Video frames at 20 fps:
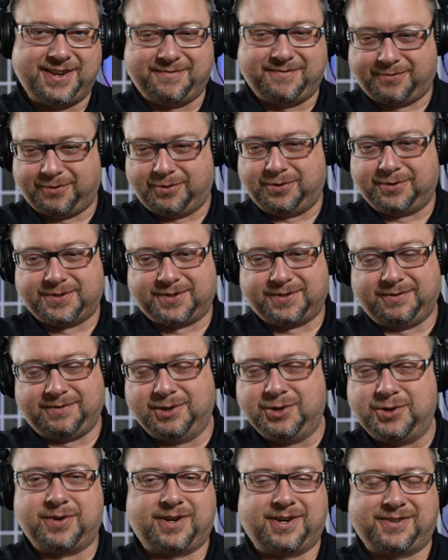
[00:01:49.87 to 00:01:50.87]
full
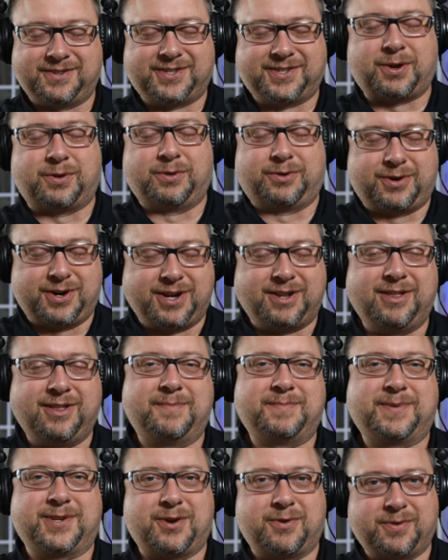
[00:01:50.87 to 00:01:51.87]
lunar solar
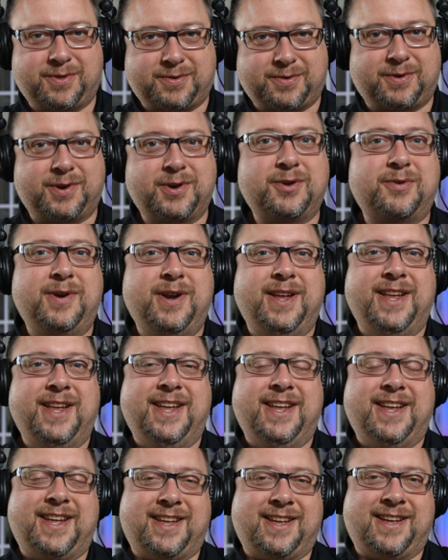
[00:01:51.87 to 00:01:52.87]
eclipse go through
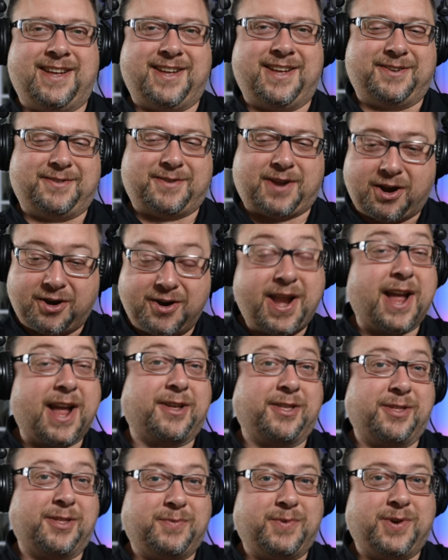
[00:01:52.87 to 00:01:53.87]
our
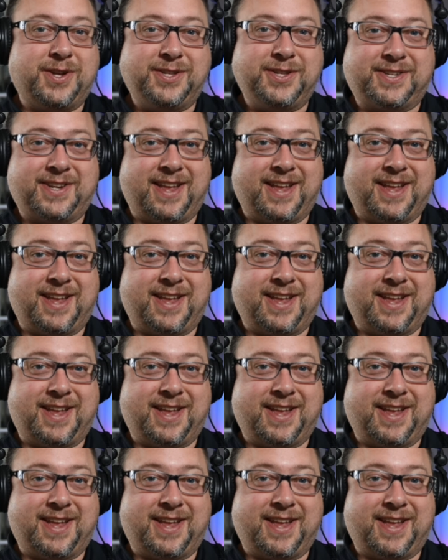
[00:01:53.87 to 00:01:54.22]
neck of the woods.